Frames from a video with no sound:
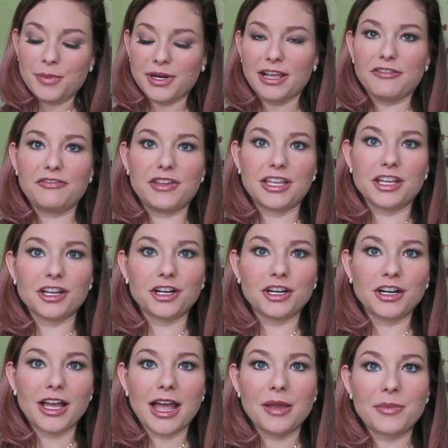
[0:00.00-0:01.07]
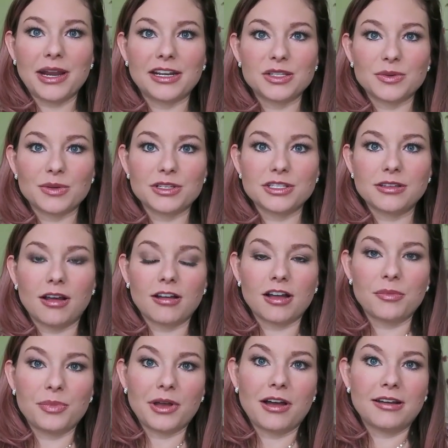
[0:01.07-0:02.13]
But I figured I might as well stock
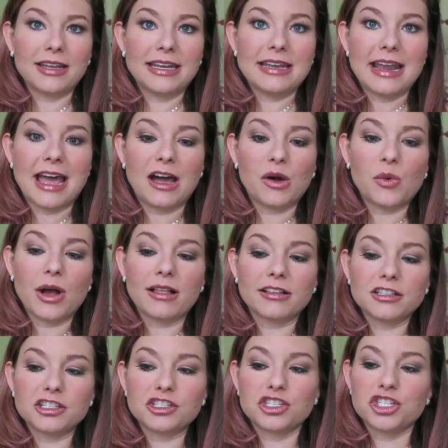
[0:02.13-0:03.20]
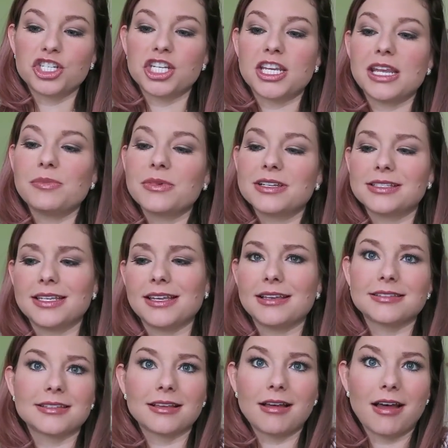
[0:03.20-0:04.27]
up on it now while it's cheap, because he
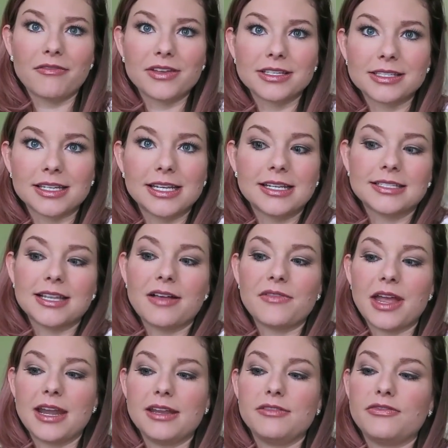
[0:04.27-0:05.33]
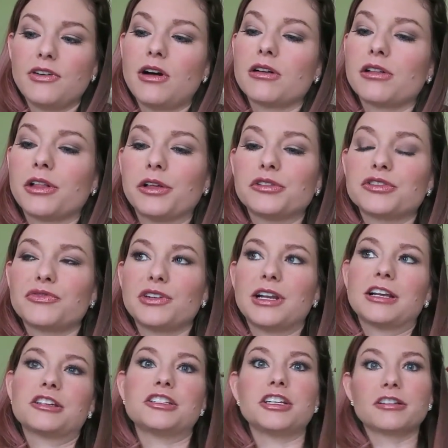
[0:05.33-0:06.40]
has, obviously he doesn't have any fall clothes for
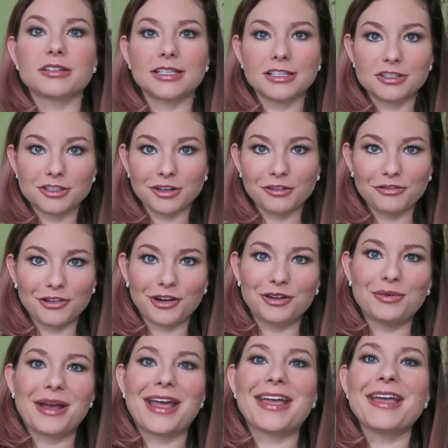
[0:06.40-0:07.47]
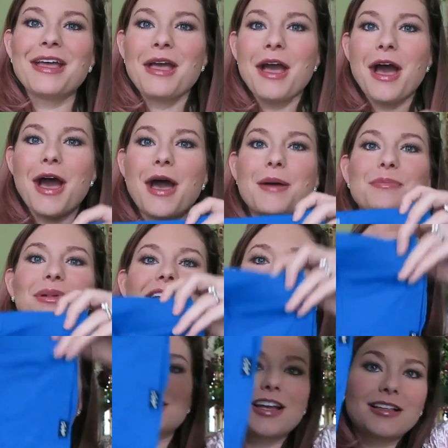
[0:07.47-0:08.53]
next year because that's so far away. But
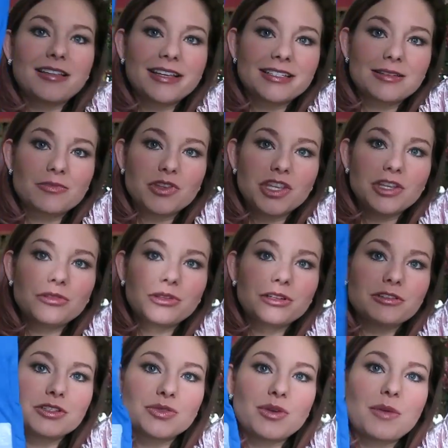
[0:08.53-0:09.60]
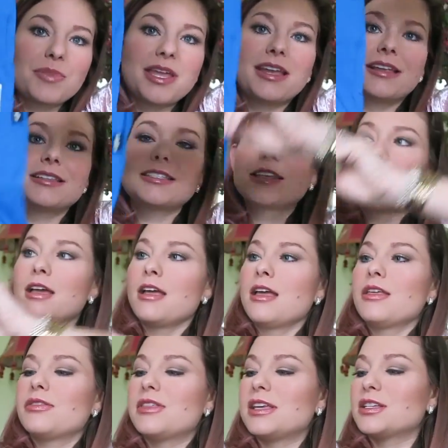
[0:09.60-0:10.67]
I just got like some cute little sweatpants.
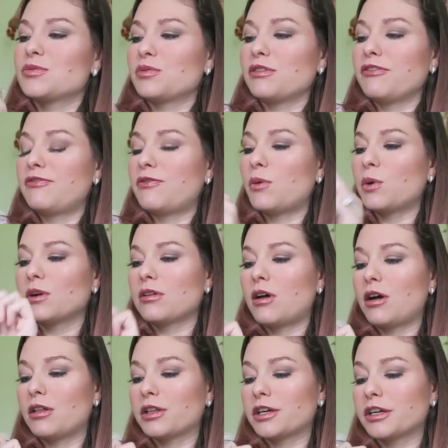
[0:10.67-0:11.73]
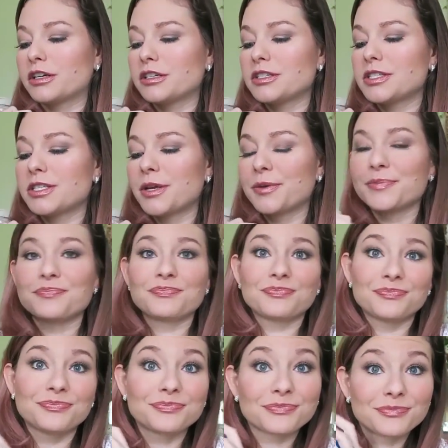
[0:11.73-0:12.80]
These were $4.
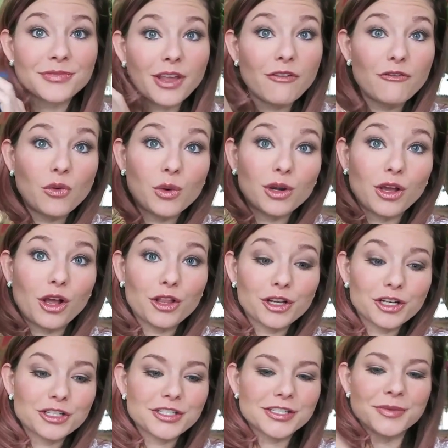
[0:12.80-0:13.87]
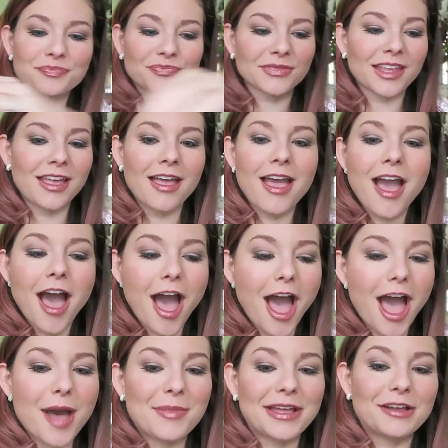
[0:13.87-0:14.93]
$4.
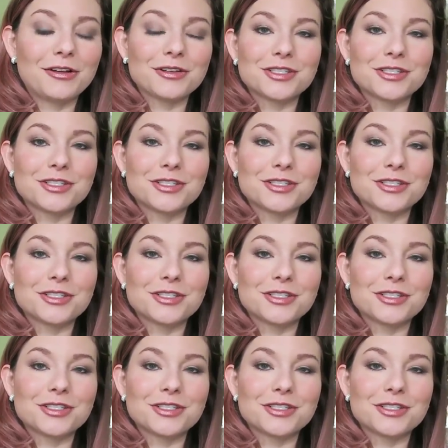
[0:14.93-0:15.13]
I